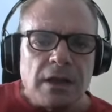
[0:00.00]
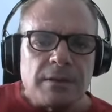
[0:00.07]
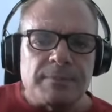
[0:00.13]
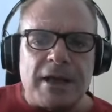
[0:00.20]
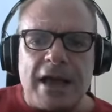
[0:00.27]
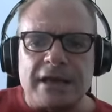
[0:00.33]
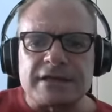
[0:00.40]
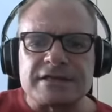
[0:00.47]

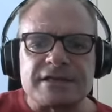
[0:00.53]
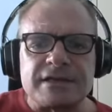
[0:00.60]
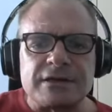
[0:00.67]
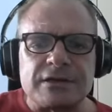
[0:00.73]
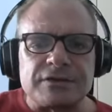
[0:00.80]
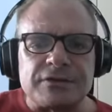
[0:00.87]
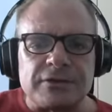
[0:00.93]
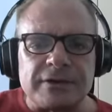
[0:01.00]
Pakistan
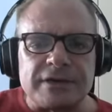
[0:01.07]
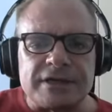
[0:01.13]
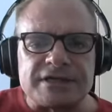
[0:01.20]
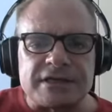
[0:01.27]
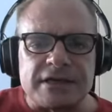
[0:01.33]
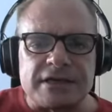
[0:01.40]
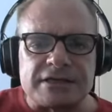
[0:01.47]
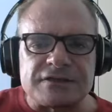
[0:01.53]
authorities
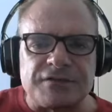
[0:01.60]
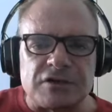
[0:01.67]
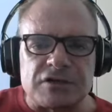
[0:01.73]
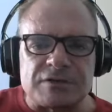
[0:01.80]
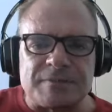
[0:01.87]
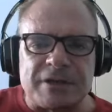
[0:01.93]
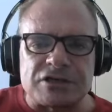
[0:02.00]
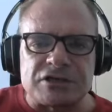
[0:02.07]
said its
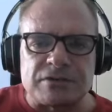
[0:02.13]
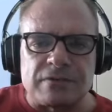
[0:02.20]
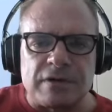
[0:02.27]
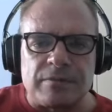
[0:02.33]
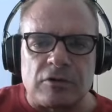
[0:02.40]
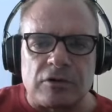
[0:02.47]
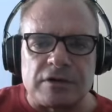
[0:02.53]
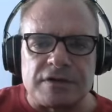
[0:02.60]
first patient
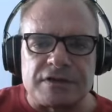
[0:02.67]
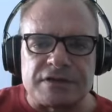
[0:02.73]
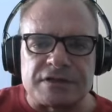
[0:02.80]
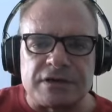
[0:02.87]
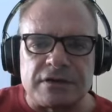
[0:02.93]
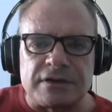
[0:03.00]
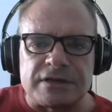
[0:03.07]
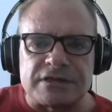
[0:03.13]
reported this
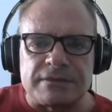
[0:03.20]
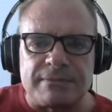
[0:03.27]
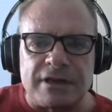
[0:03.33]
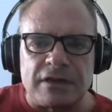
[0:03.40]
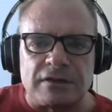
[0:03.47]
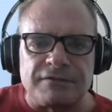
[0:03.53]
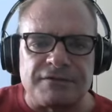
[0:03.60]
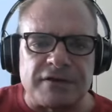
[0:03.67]
year is a
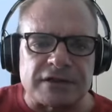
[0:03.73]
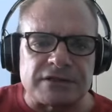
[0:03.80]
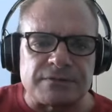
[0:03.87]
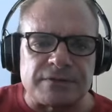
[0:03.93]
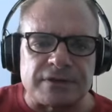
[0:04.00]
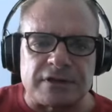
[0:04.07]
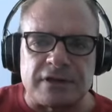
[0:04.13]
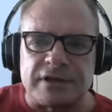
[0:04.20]
male infected
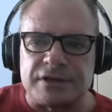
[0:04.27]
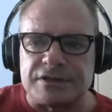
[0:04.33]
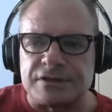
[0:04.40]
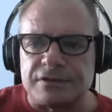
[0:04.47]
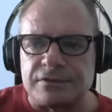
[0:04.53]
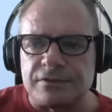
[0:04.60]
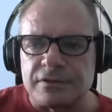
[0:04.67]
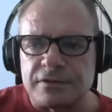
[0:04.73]
with clade
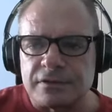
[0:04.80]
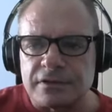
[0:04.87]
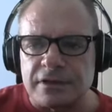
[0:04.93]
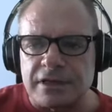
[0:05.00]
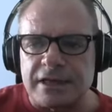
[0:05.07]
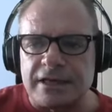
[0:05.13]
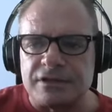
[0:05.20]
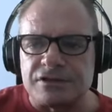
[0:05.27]
2.
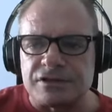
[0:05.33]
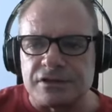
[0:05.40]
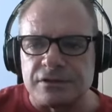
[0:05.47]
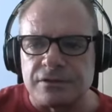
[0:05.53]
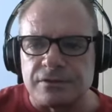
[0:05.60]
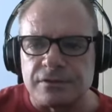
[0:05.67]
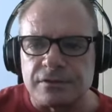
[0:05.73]
Clade 2.